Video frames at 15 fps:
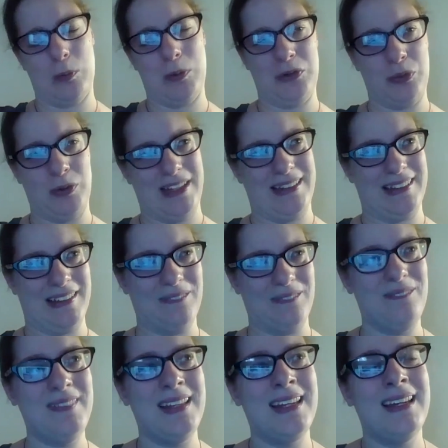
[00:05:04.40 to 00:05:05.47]
between
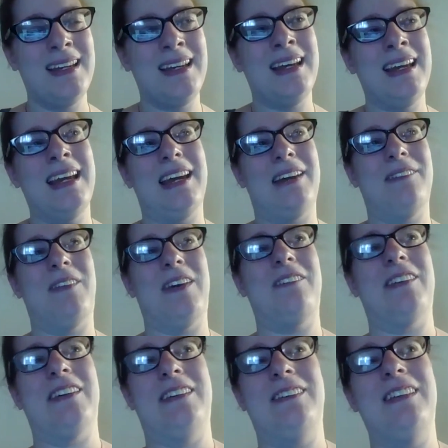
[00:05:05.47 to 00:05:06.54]
them. And we
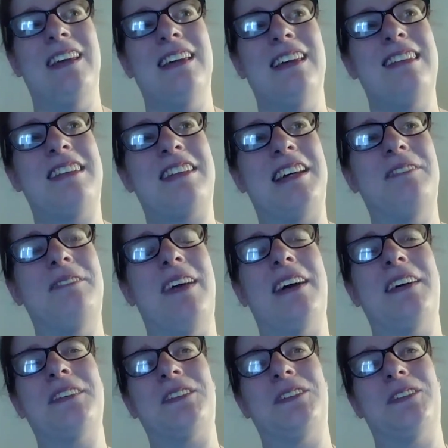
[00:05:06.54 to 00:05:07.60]
would step
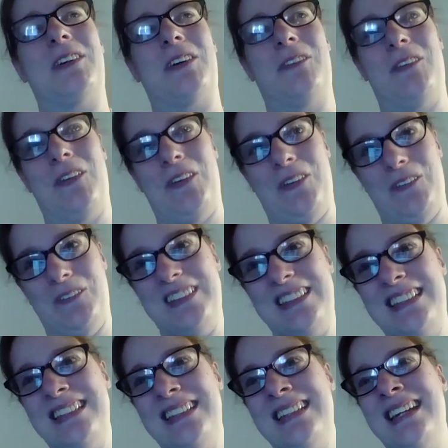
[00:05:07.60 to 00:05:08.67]
out of our
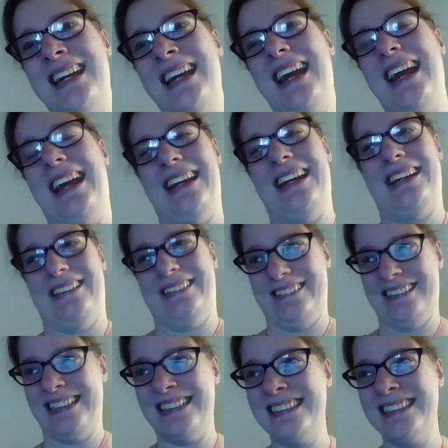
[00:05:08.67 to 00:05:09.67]
rooms and